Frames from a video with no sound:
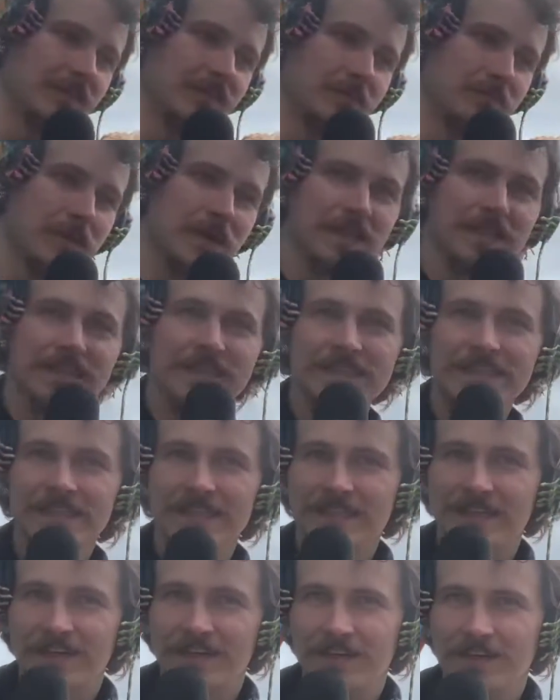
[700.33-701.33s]
the
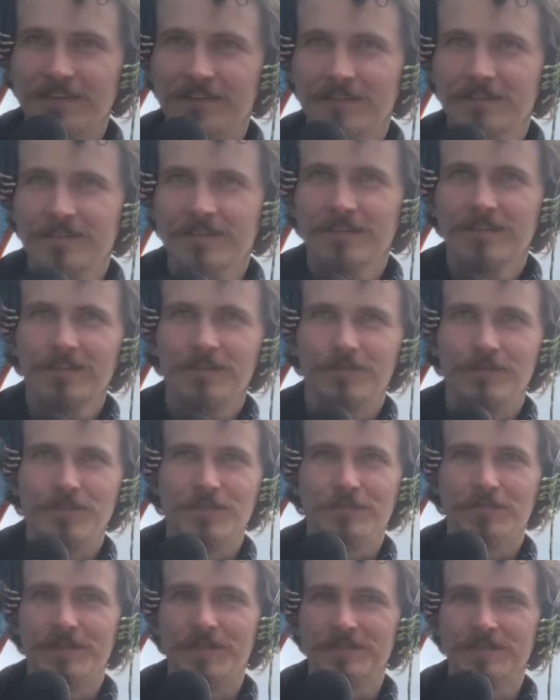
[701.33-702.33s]
malattie,
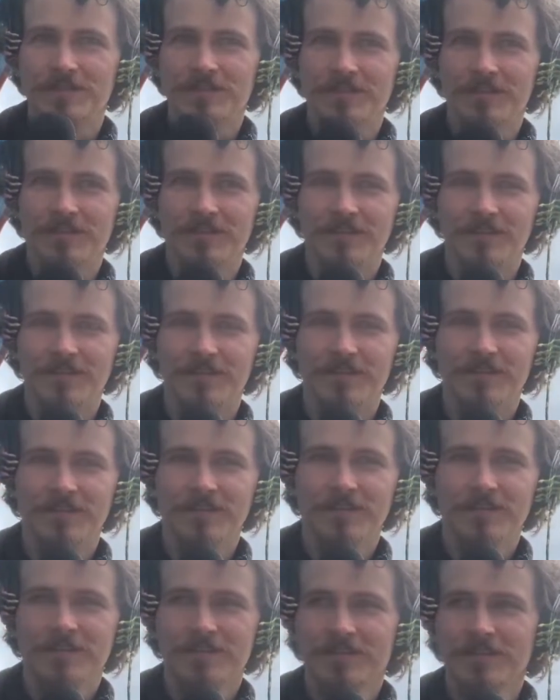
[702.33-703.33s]
which are basically the
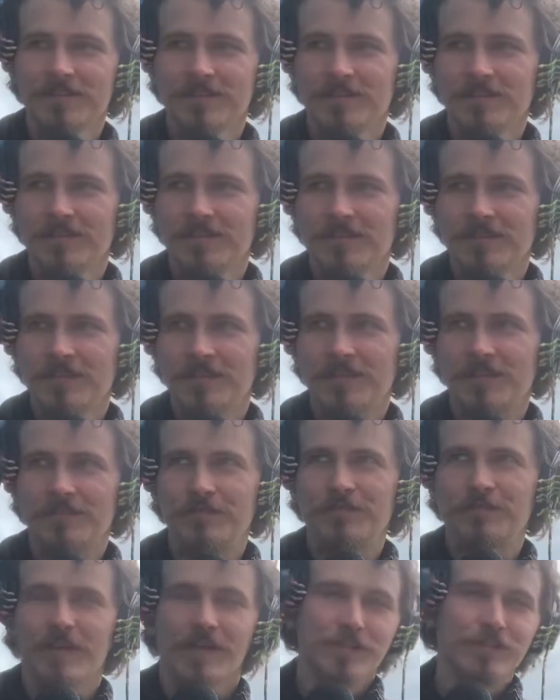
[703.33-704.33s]

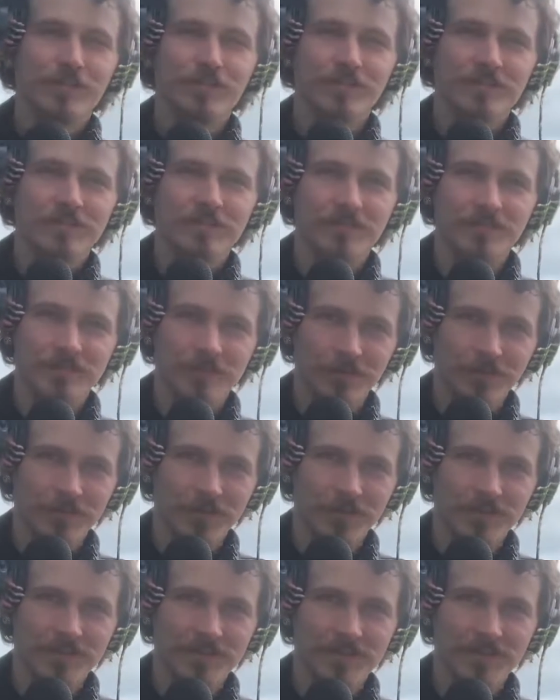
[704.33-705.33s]
infections of
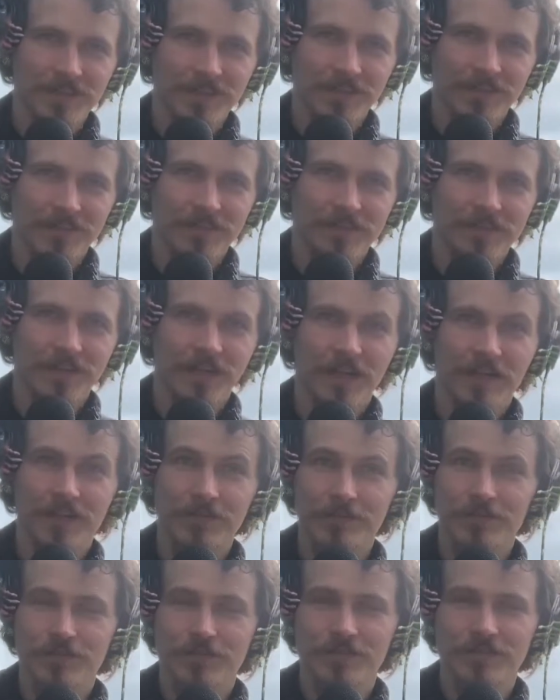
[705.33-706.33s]
sorts that the
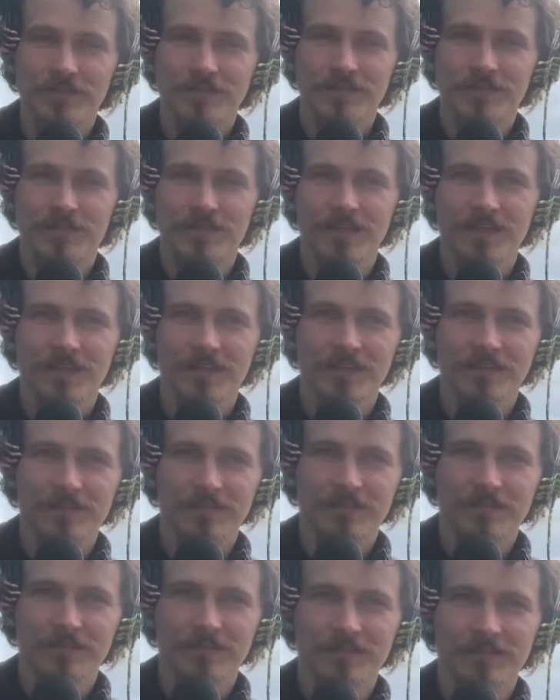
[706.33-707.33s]
olive trees
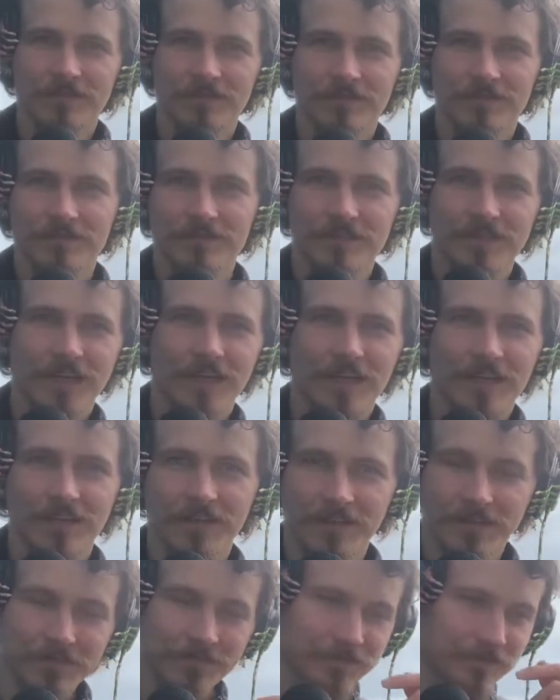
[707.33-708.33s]
can take
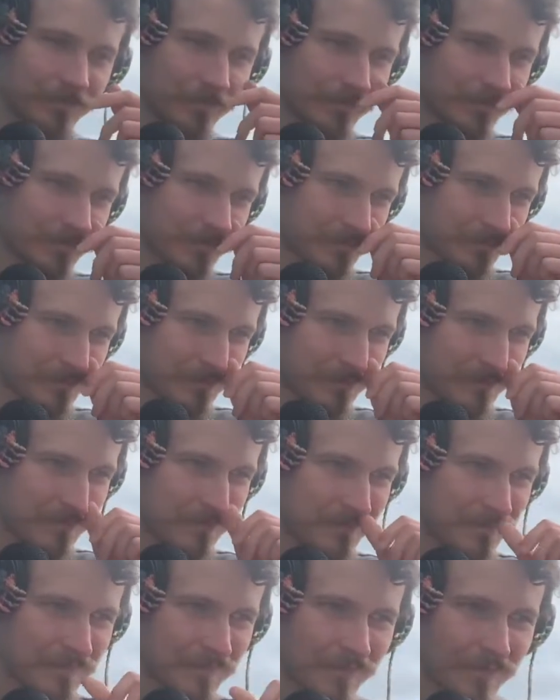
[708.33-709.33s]
in
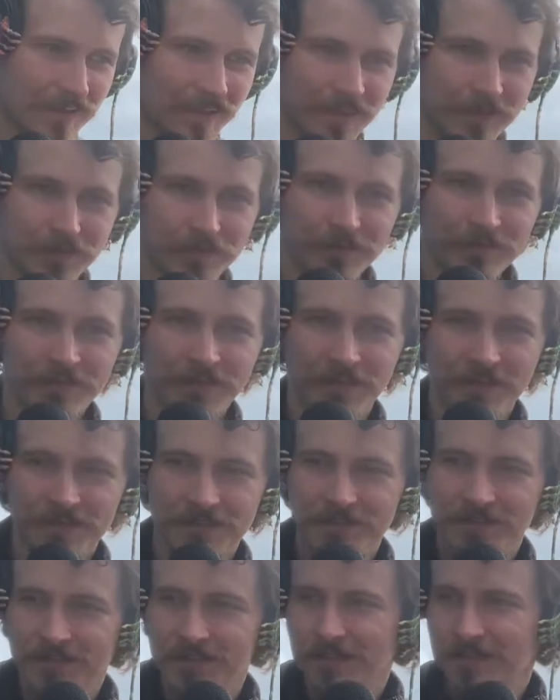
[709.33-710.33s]
and
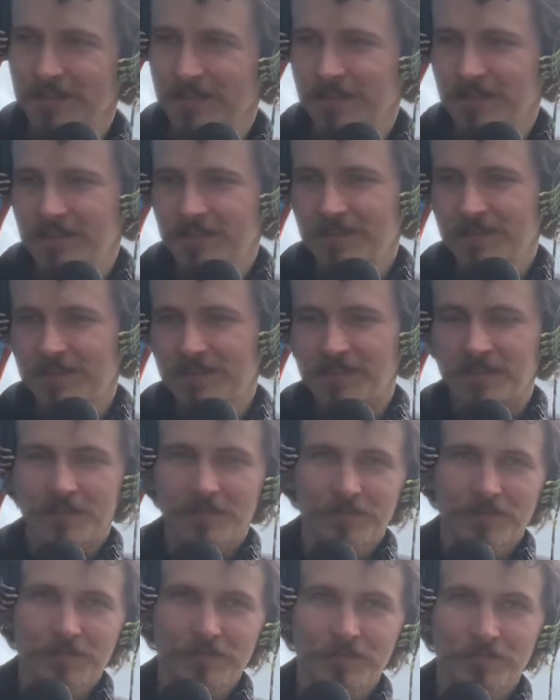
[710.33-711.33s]
prevent, you
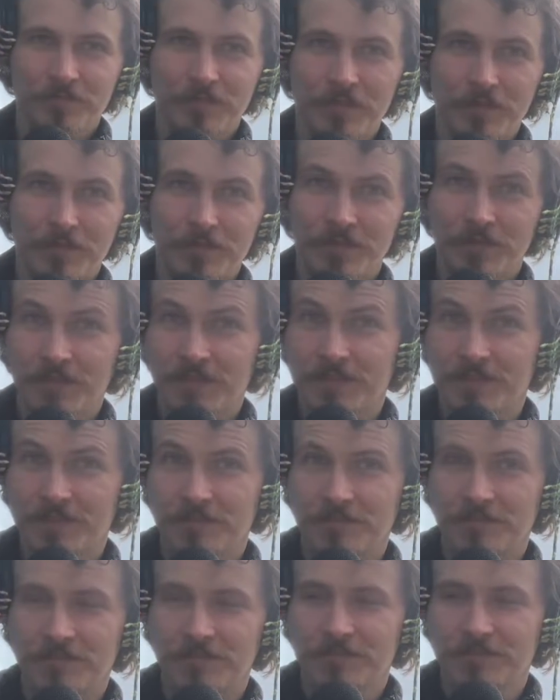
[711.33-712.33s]
know, them from being
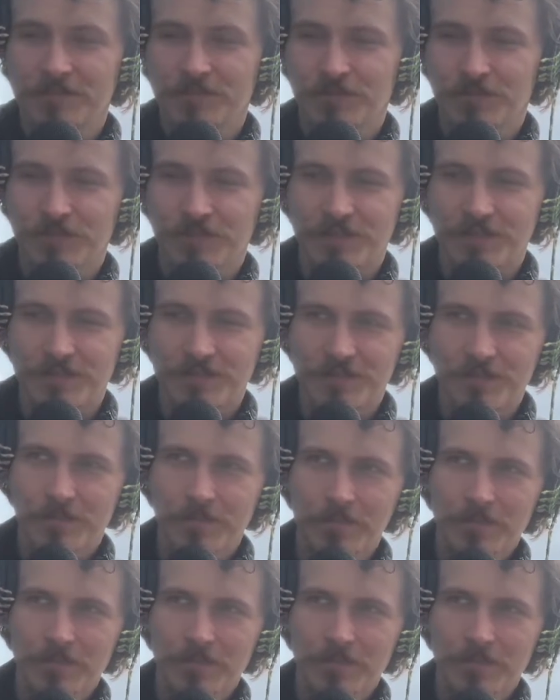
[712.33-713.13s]
productive trees.